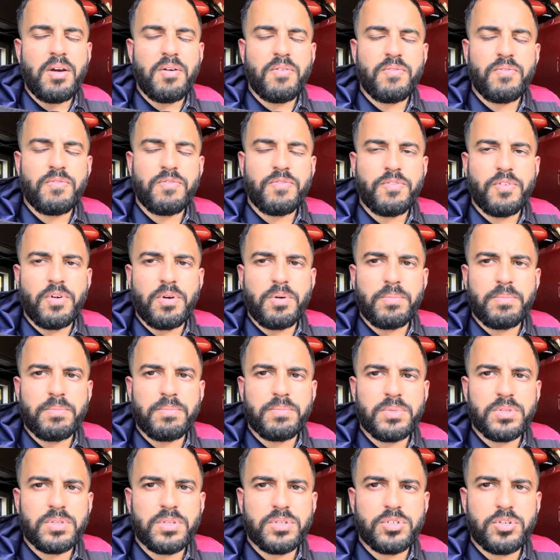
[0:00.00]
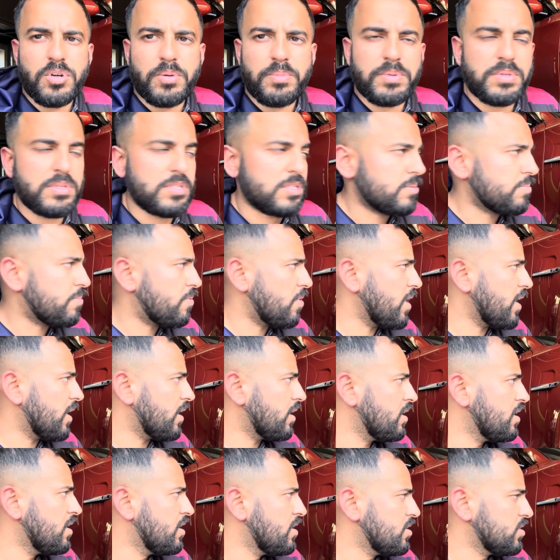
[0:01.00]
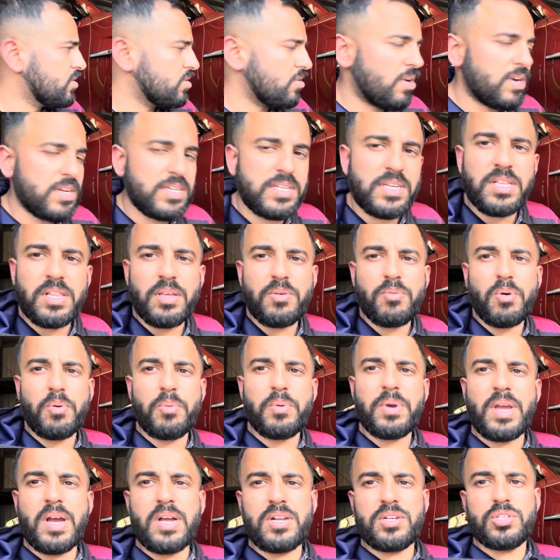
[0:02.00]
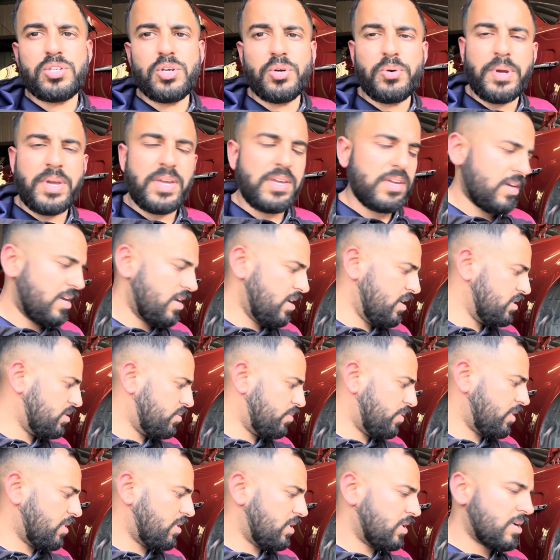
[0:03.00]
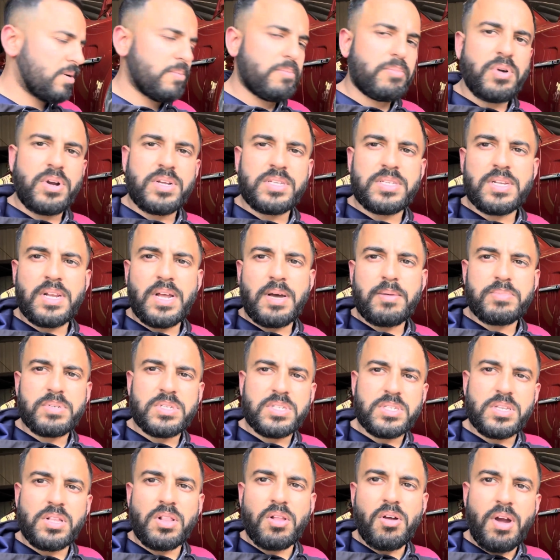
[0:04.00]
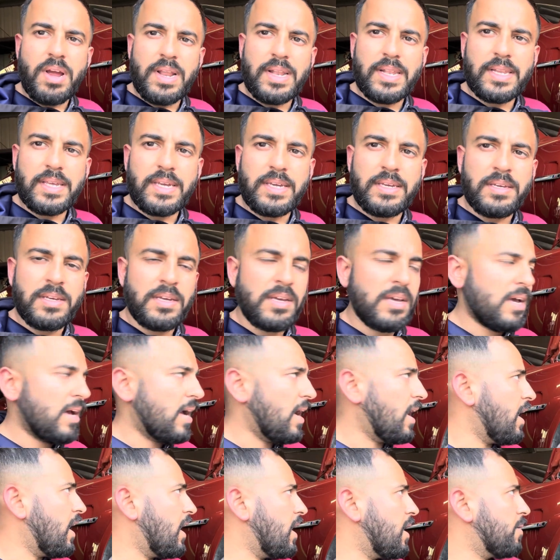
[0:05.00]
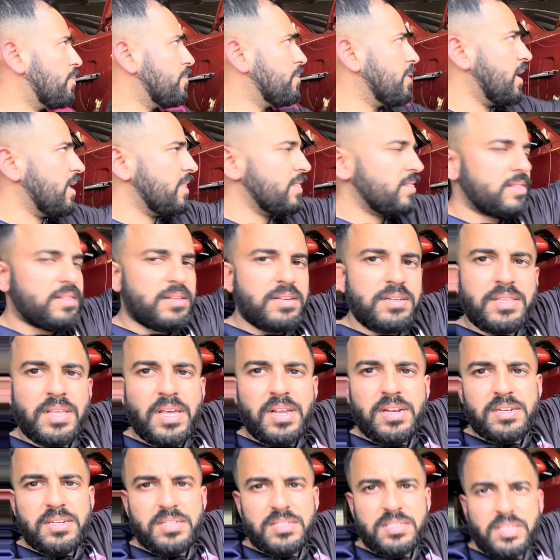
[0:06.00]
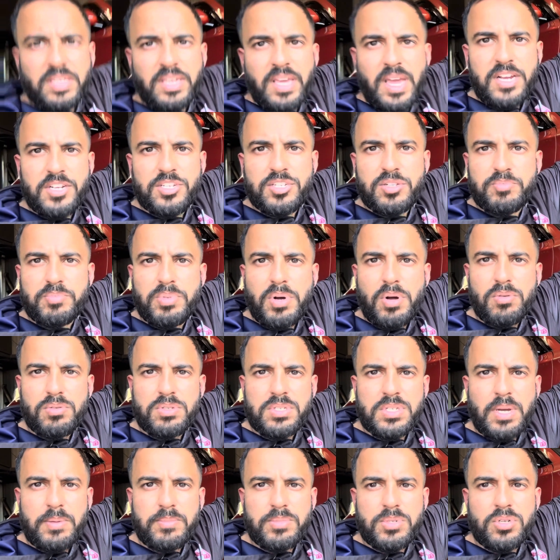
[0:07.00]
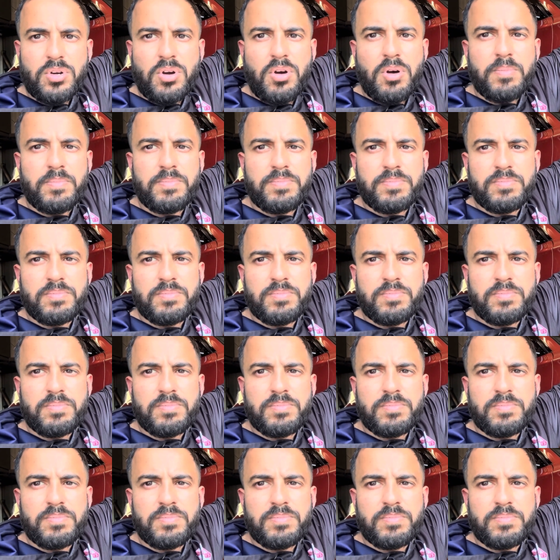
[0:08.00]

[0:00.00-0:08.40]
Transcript: from the top of the spring. So ideally what we are doing is we're going to compress it up slightly and then disengage the bolts up top,